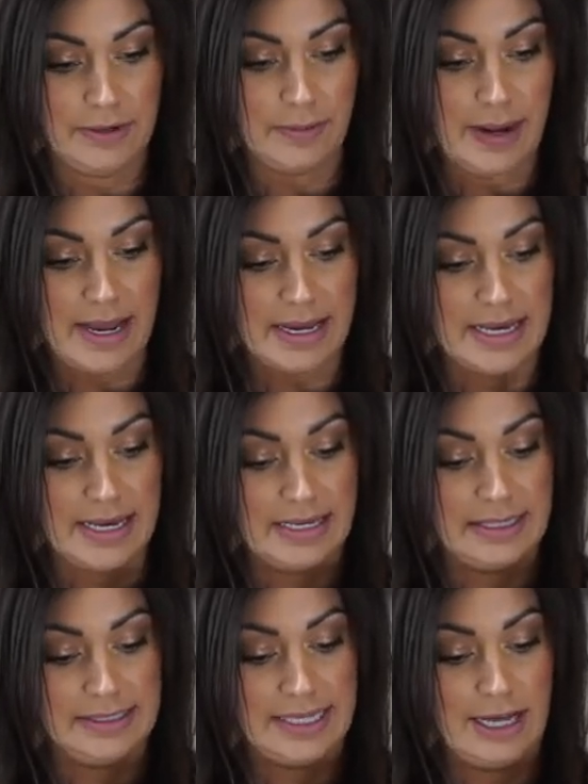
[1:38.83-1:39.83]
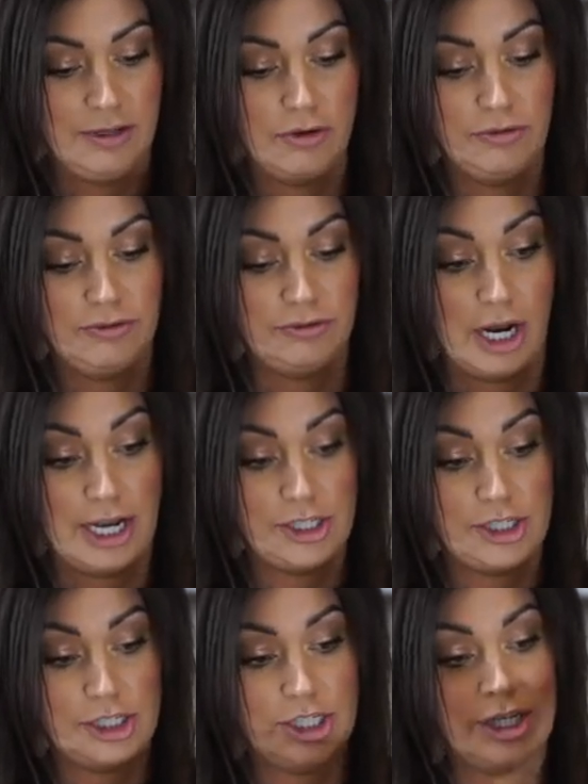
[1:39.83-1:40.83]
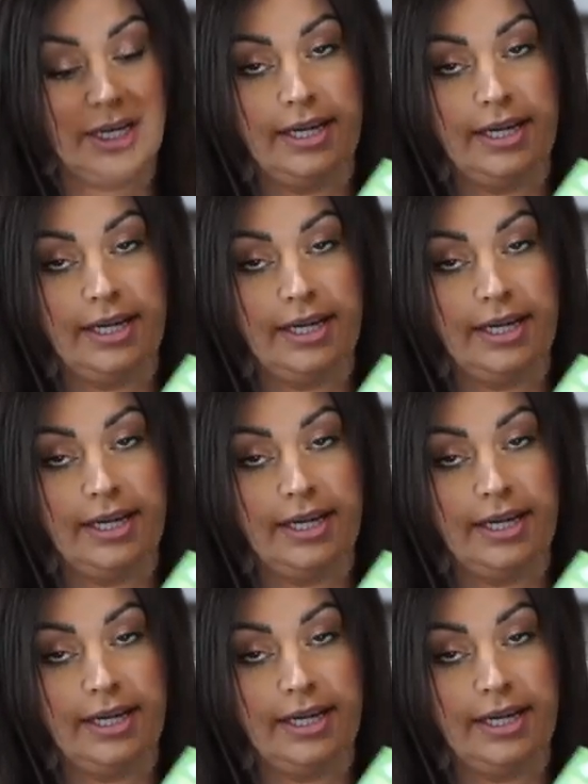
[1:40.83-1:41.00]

away is HelloFresh.